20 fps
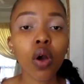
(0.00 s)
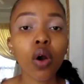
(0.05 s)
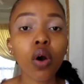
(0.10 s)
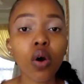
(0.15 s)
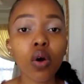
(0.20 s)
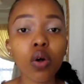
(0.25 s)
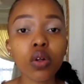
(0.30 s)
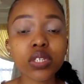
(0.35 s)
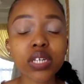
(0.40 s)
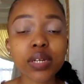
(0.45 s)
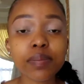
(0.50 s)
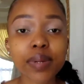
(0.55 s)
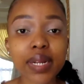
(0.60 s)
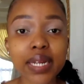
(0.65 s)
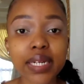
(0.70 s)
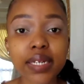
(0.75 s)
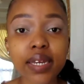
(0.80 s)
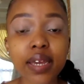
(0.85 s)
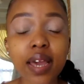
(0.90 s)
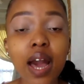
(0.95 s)
All done
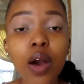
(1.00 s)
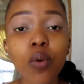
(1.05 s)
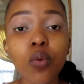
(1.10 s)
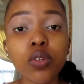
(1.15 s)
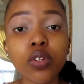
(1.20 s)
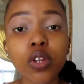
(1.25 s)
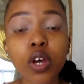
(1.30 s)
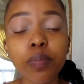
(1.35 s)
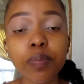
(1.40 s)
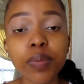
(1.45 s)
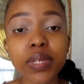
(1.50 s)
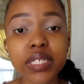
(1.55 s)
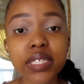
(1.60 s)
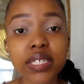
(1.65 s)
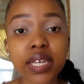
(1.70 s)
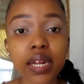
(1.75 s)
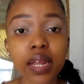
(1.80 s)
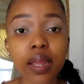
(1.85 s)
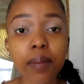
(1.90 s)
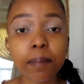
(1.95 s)
blending, I will not be
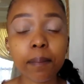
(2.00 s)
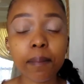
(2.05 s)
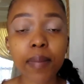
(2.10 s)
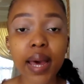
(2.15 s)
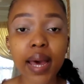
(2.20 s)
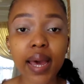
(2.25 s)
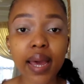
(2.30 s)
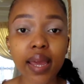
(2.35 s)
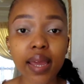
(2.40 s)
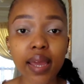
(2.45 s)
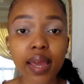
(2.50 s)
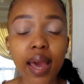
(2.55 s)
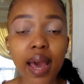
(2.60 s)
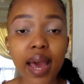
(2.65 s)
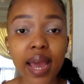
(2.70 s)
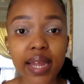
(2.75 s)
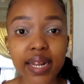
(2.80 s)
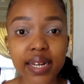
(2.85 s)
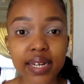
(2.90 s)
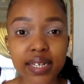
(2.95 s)
setting my
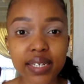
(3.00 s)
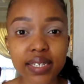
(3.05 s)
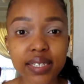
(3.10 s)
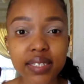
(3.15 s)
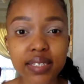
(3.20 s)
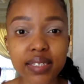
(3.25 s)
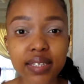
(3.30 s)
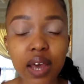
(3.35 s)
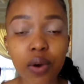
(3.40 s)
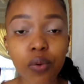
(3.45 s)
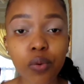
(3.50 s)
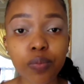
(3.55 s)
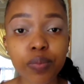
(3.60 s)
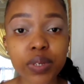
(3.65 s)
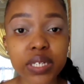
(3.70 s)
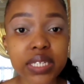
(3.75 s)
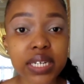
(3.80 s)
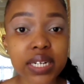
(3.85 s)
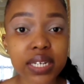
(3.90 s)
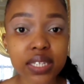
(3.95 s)
eyelids. I won't be
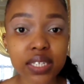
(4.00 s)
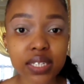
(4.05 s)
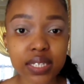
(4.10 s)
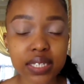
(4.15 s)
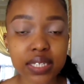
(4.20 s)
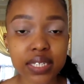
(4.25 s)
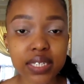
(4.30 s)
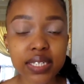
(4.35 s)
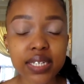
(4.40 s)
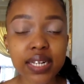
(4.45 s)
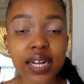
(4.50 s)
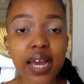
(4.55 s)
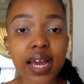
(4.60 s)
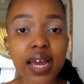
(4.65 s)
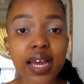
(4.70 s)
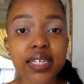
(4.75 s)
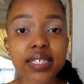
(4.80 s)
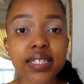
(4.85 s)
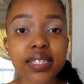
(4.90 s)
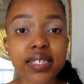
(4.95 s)
setting this concealer,
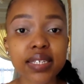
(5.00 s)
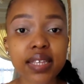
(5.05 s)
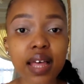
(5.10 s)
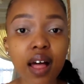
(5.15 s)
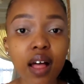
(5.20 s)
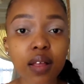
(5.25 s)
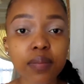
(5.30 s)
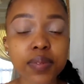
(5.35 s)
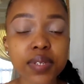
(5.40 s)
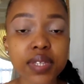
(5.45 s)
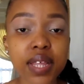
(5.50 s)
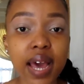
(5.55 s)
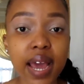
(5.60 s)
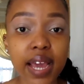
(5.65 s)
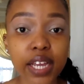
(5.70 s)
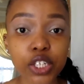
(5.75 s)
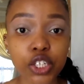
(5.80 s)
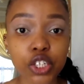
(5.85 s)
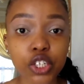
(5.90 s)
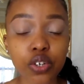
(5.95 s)
as this helps the
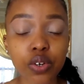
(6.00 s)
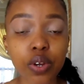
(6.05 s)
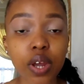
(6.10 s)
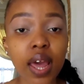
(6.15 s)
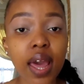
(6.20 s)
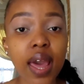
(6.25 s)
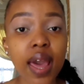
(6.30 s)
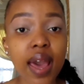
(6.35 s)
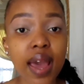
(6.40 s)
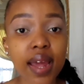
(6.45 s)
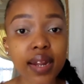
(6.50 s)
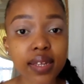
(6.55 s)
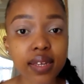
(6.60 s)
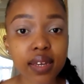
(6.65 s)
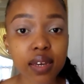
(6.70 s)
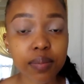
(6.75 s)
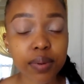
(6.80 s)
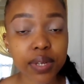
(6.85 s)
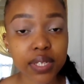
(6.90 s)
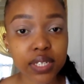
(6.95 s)
eyeshadow
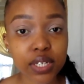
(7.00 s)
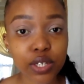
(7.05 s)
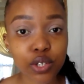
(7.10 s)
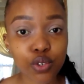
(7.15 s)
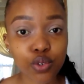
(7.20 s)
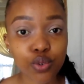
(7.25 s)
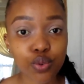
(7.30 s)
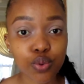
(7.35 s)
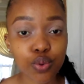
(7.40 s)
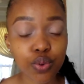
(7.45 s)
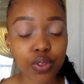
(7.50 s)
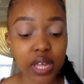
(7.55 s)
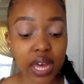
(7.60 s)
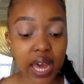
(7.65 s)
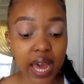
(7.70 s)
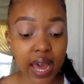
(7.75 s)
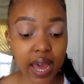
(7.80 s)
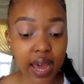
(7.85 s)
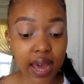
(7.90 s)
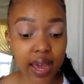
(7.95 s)
adhere better to the
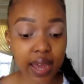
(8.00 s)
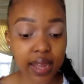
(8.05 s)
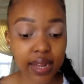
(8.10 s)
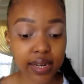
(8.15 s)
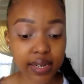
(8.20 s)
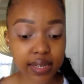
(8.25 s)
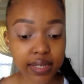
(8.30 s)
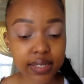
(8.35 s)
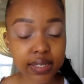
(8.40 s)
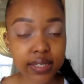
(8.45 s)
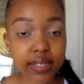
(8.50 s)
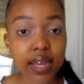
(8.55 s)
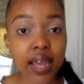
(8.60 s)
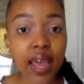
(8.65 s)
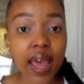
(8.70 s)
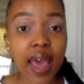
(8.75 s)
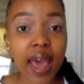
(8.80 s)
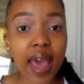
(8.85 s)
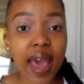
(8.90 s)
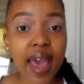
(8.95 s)
eyelid.
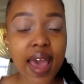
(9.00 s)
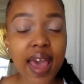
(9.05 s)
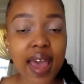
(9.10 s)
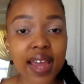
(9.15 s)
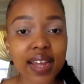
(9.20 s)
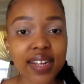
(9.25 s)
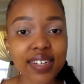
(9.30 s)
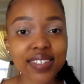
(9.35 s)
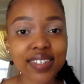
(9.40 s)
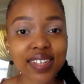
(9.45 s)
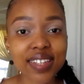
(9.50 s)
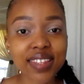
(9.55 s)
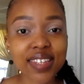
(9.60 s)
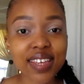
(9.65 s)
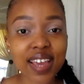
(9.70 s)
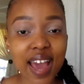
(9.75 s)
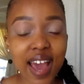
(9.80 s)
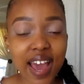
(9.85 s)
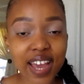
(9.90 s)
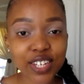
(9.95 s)
And
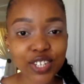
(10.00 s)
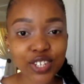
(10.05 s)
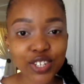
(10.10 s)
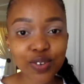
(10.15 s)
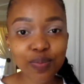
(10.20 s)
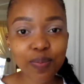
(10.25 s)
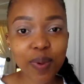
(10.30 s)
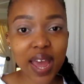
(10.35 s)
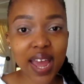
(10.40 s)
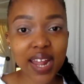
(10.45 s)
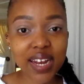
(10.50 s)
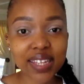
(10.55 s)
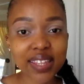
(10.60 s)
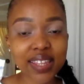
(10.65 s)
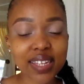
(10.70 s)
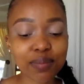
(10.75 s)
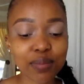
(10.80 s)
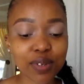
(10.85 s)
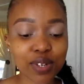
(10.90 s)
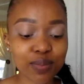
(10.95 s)
the eyeshadow palette
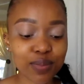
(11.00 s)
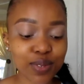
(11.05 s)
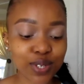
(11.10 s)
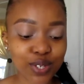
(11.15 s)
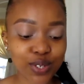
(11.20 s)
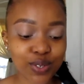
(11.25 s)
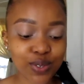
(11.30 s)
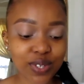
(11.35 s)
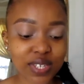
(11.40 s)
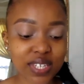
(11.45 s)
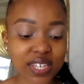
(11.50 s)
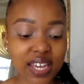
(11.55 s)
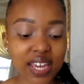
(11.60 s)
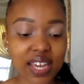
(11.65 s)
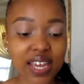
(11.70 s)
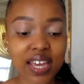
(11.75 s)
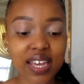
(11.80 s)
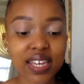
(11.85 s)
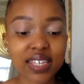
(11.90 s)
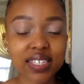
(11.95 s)
that I'm going to be
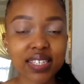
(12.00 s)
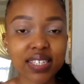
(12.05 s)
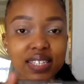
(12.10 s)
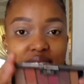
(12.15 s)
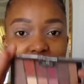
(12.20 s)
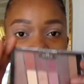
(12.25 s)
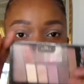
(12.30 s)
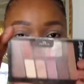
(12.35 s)
using is this